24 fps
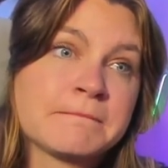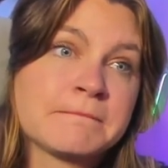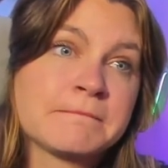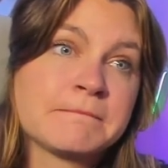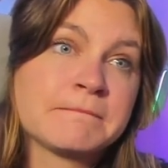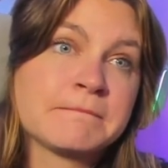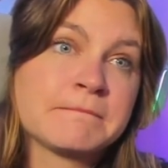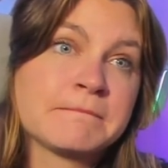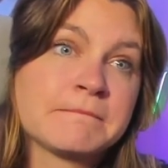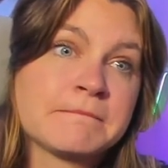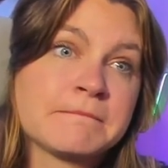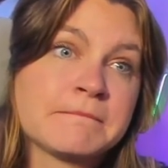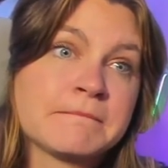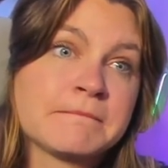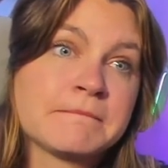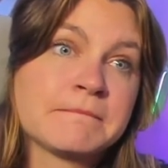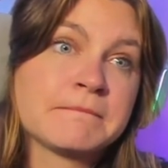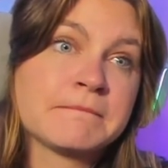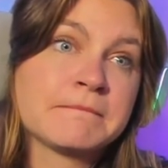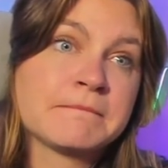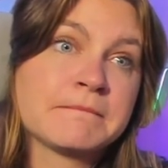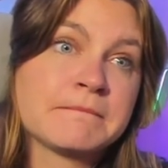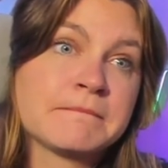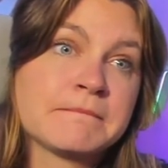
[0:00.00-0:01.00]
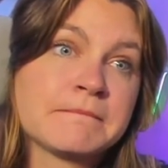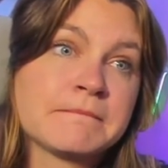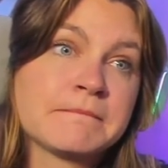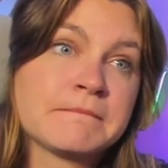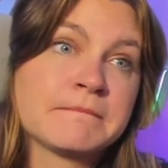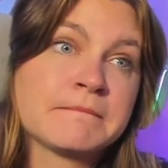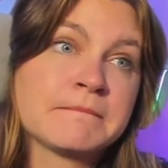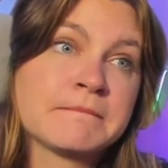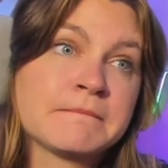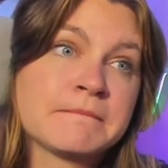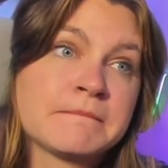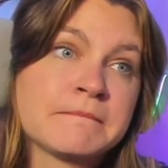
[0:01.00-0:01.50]

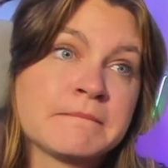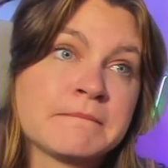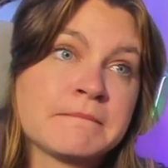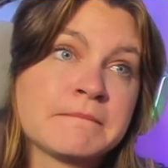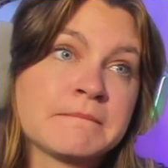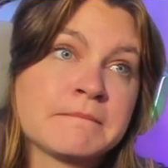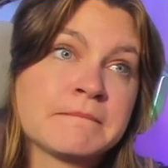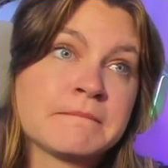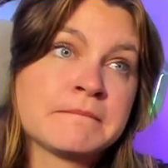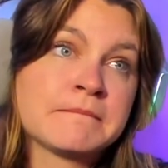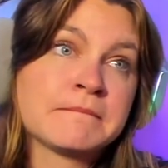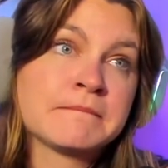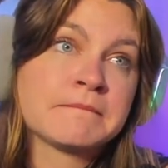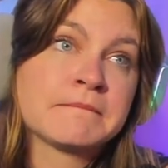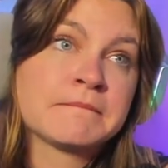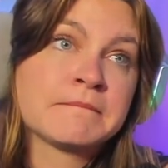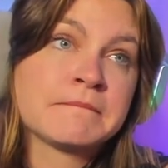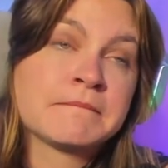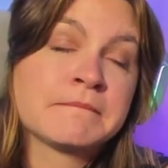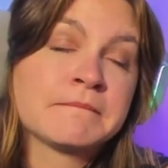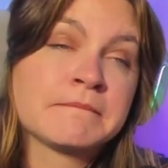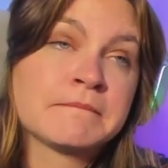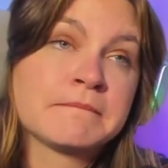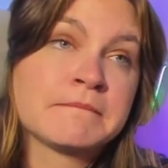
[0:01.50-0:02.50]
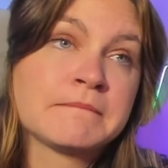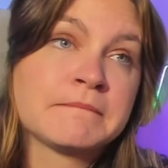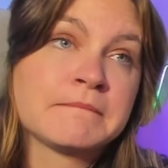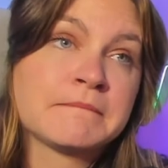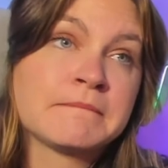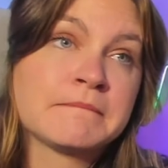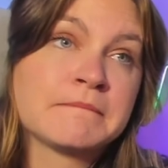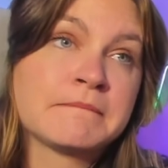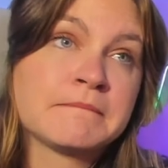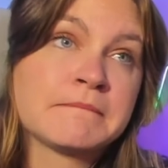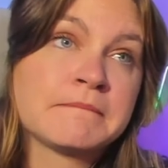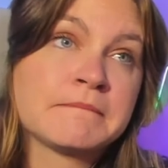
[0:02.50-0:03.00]

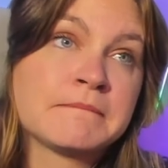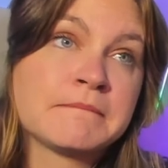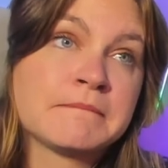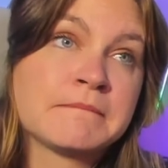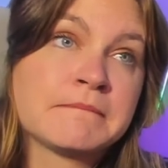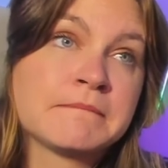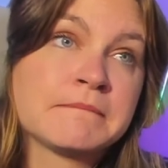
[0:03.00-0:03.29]
No one is speaking in this clip.